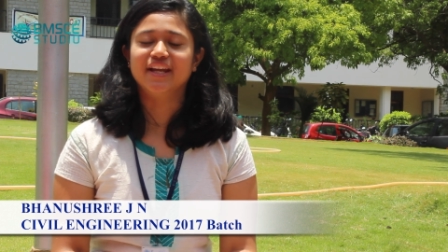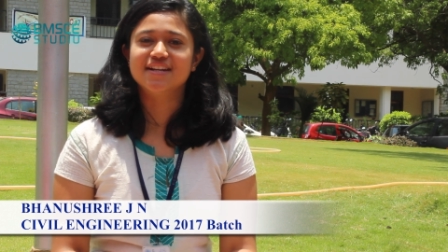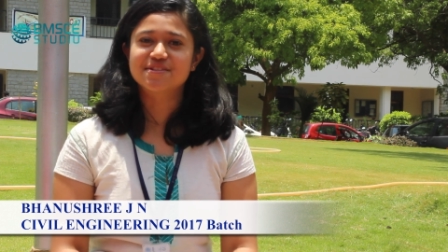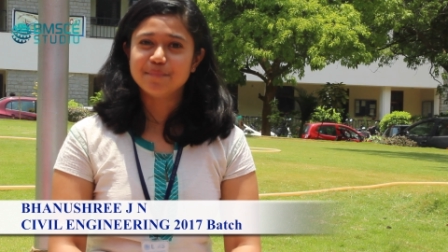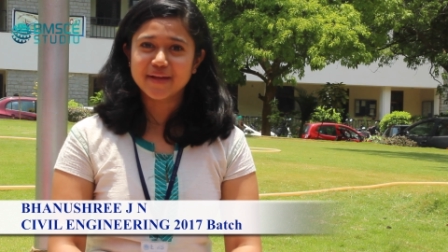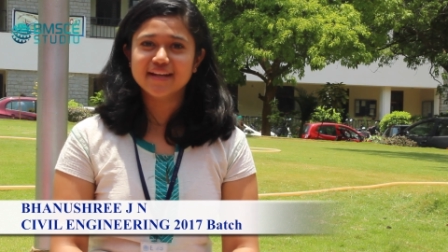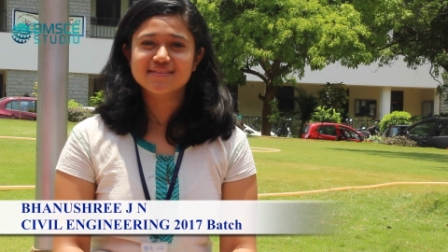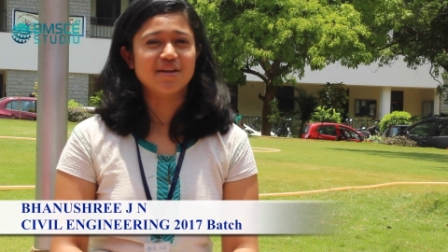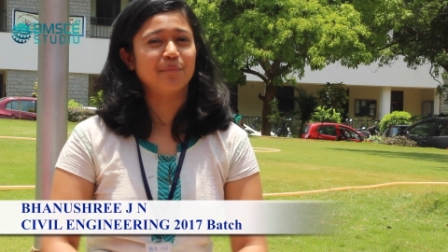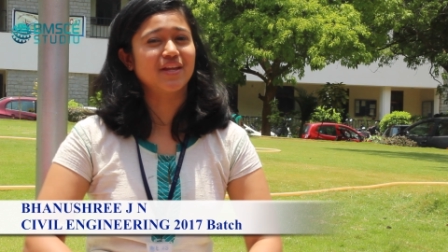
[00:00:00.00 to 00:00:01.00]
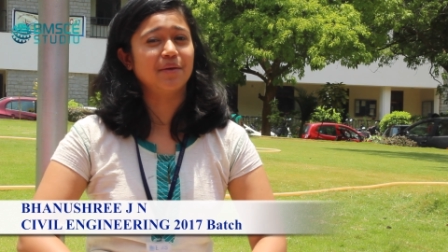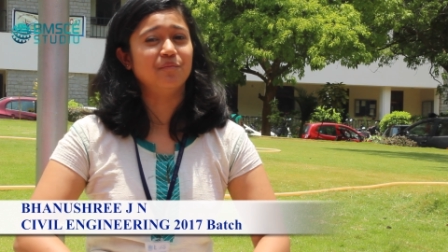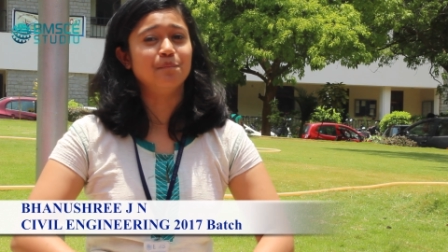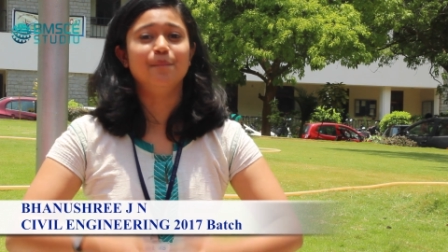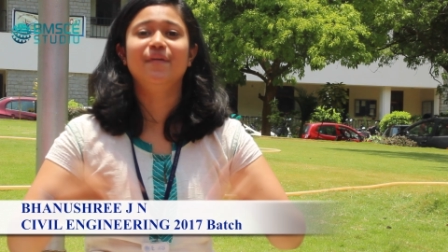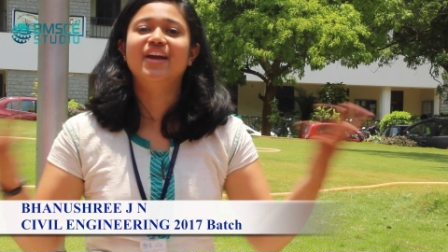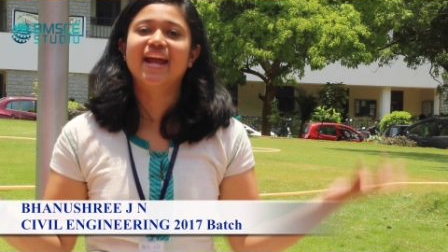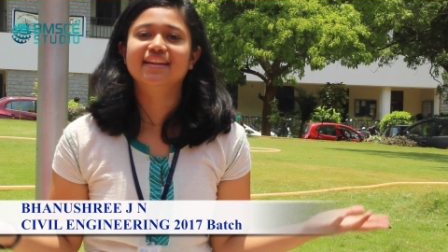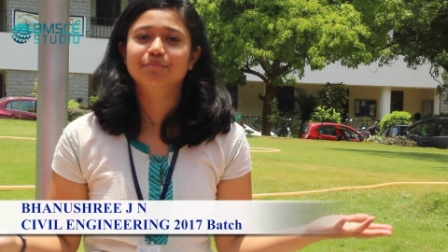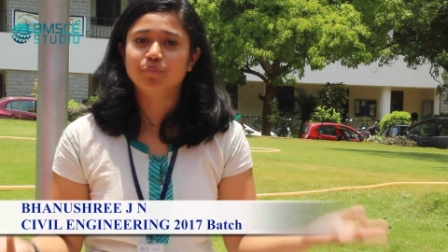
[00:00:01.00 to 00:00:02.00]
it's been something
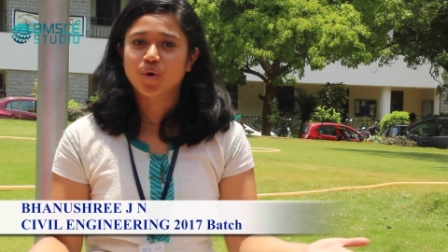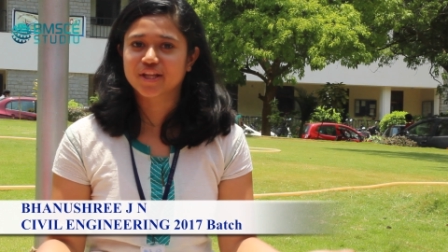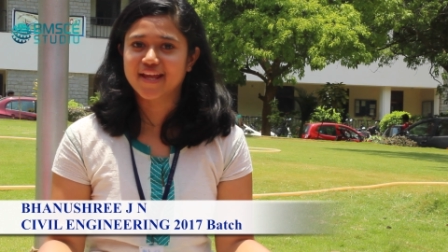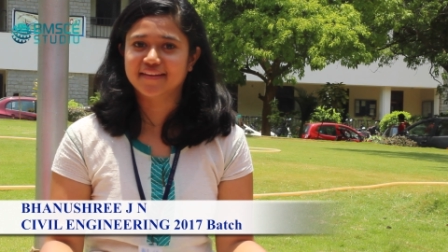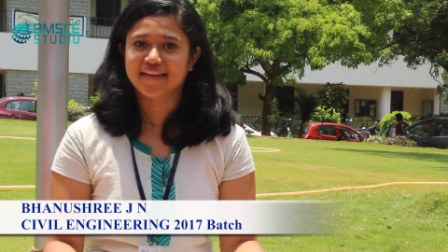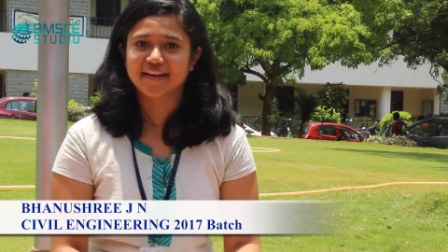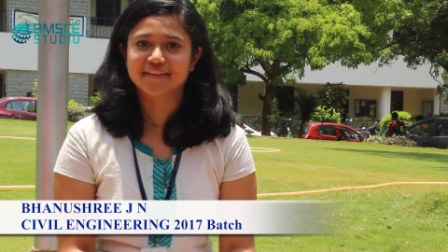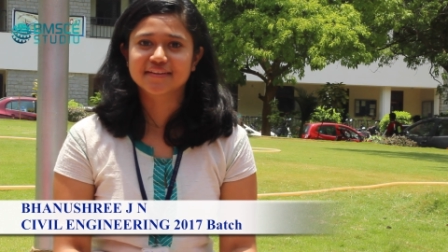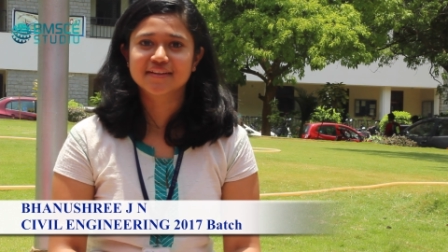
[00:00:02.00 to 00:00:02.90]
way more than that.